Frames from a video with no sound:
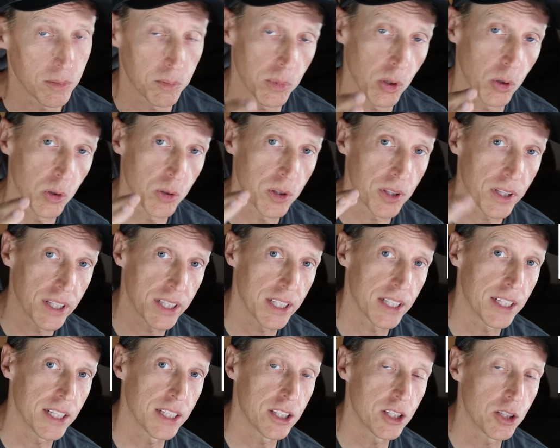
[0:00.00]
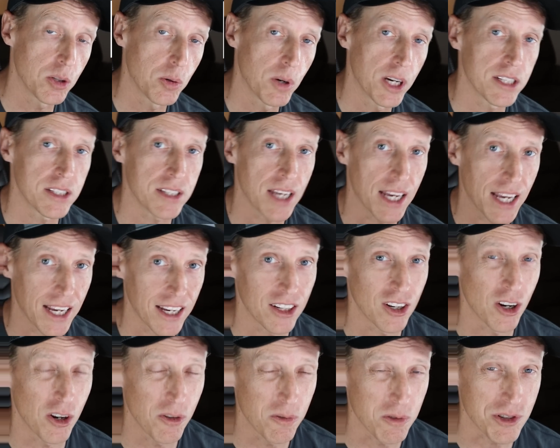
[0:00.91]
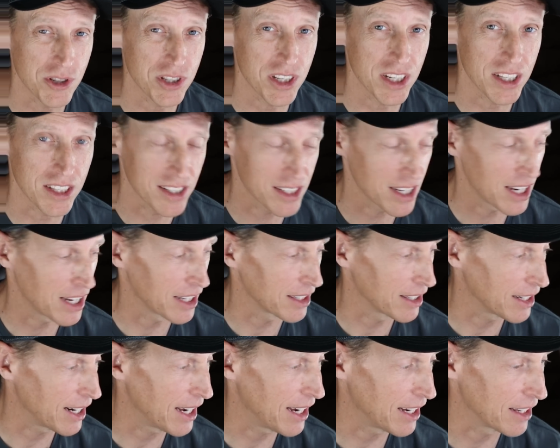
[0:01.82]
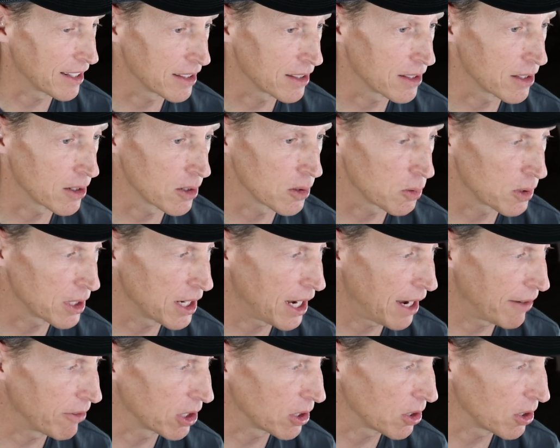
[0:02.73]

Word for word: both in the US and overseas, saying that, hey, there, we have